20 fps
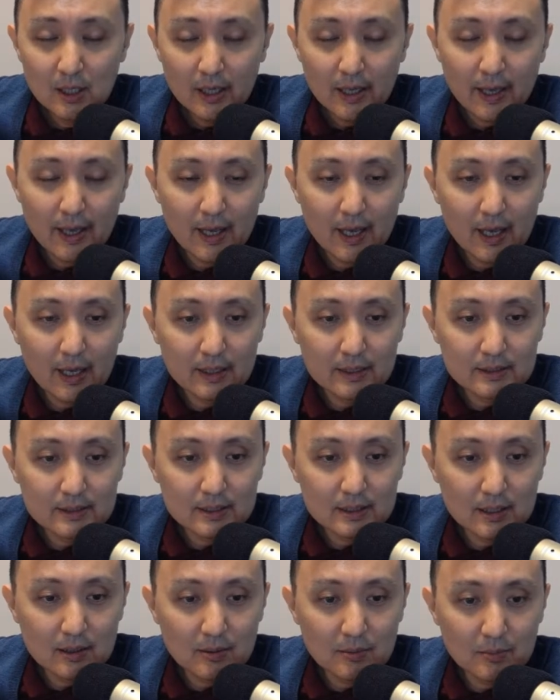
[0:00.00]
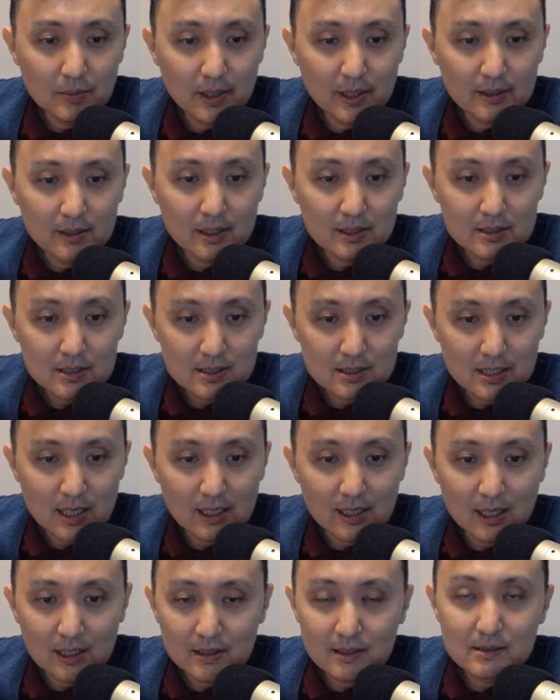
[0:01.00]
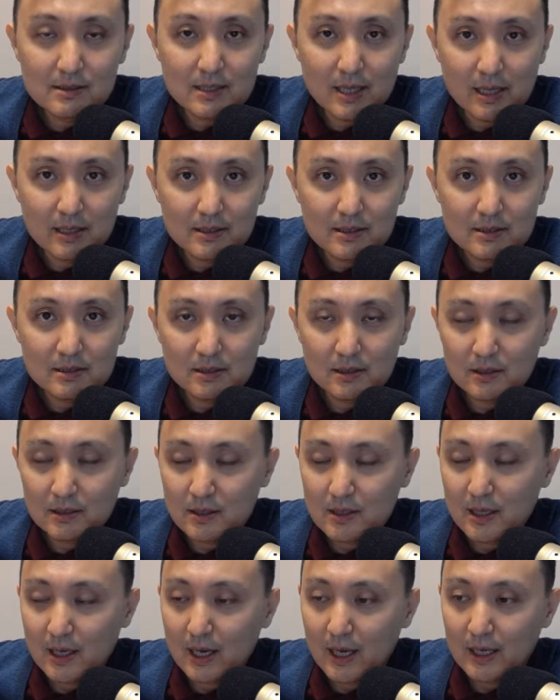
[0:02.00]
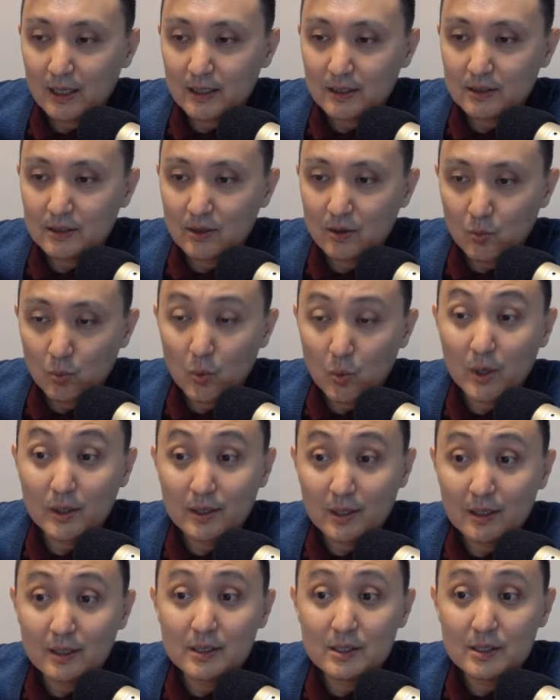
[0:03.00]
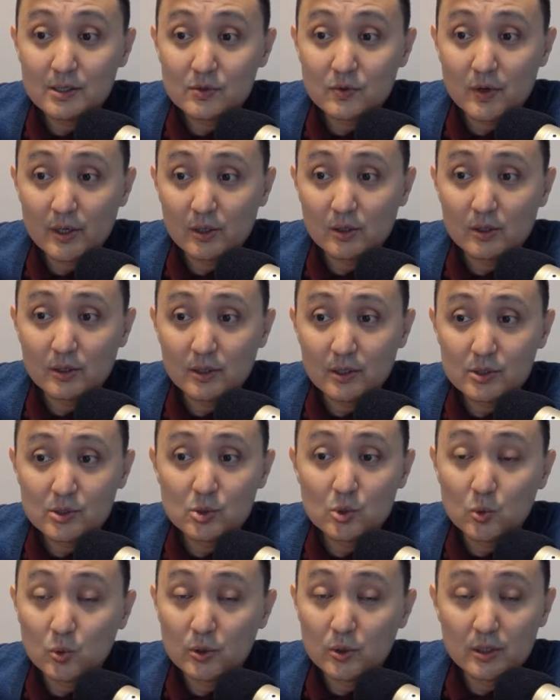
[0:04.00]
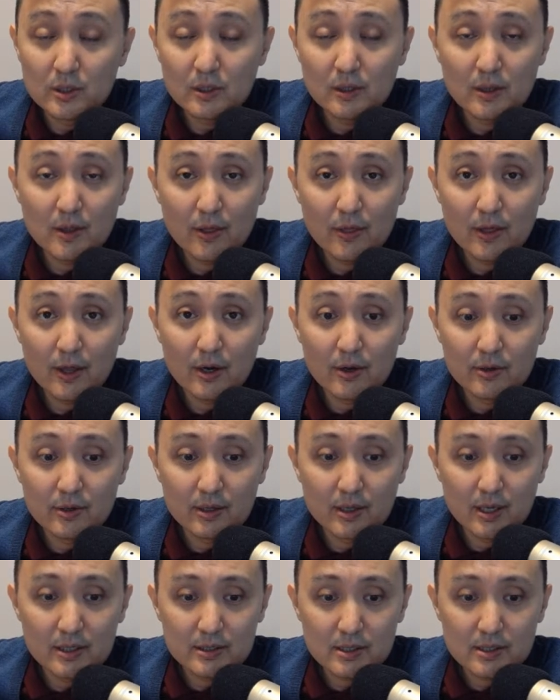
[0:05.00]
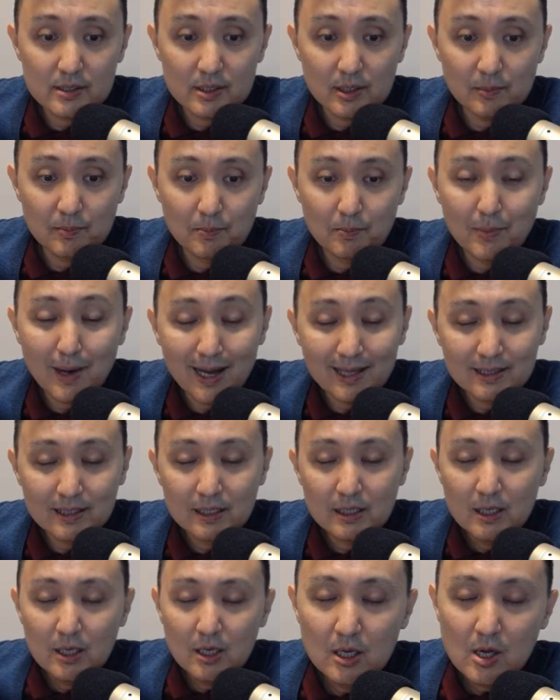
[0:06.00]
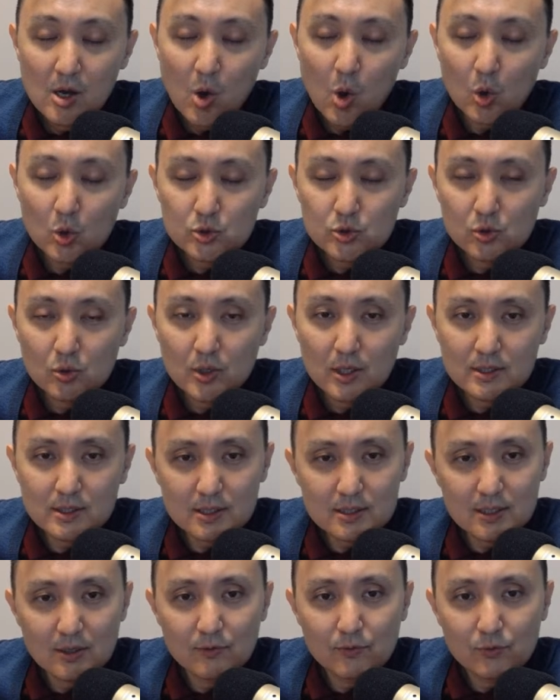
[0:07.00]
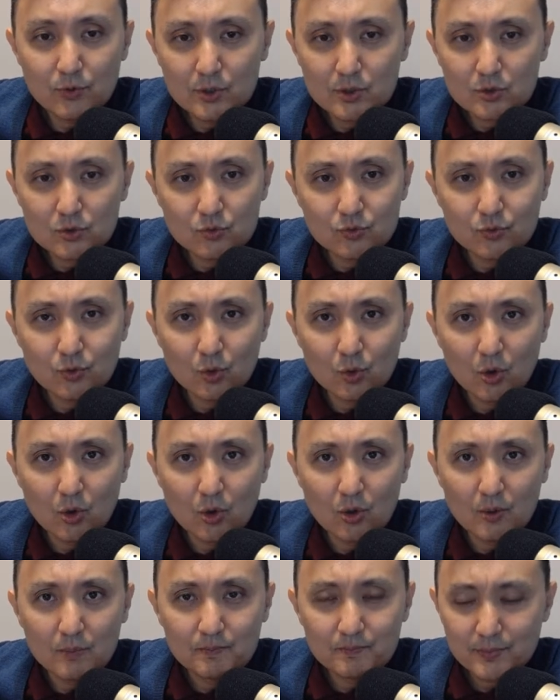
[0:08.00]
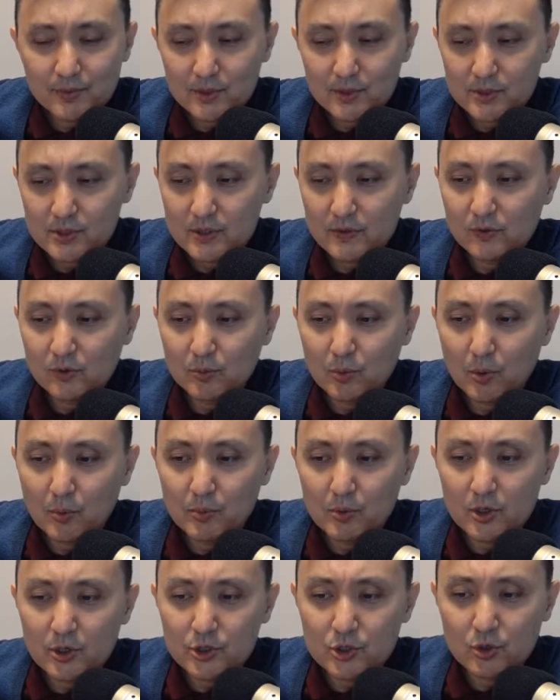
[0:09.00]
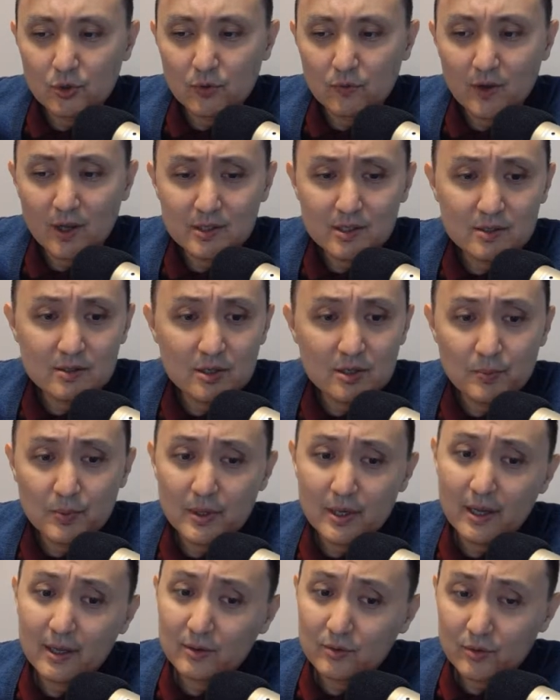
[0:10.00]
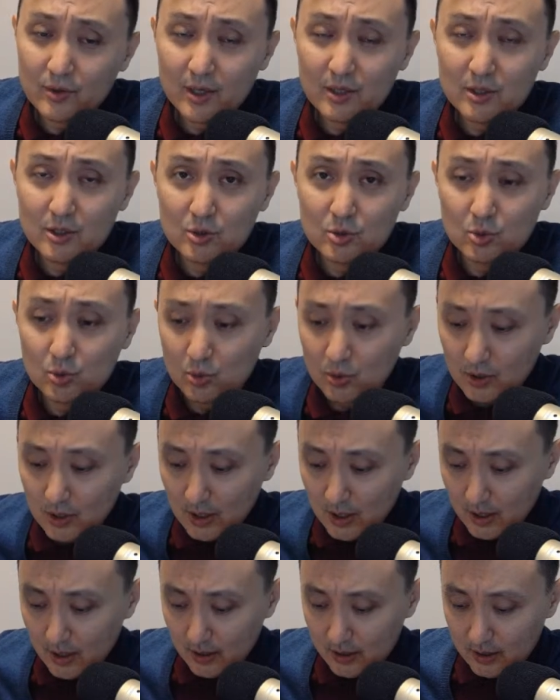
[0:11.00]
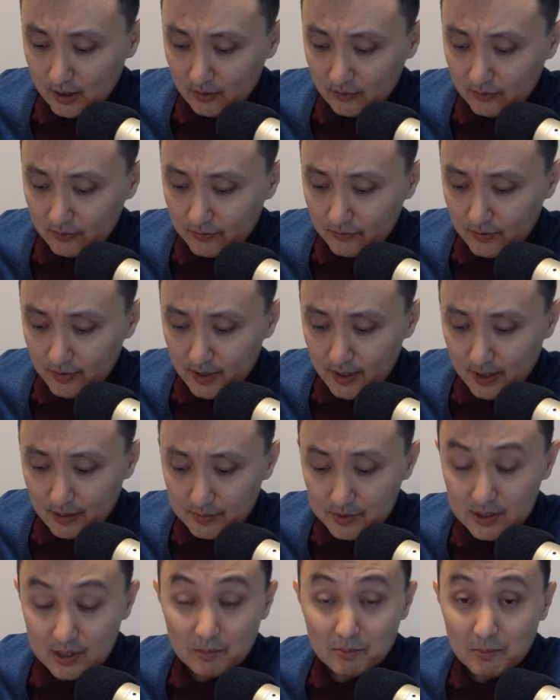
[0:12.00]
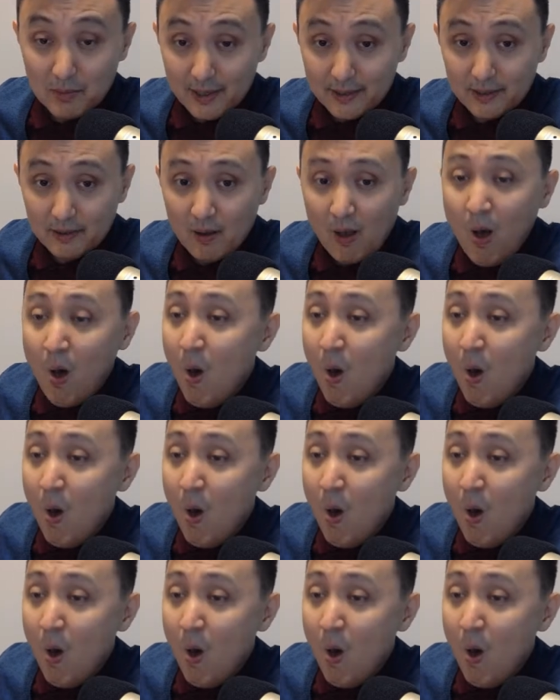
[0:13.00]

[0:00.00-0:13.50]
And Kazakhstan understands that what Israel is doing there in Gaza Strip. But also Kazakhstan feels for the civil population of Gaza Strip and ready to give them some money.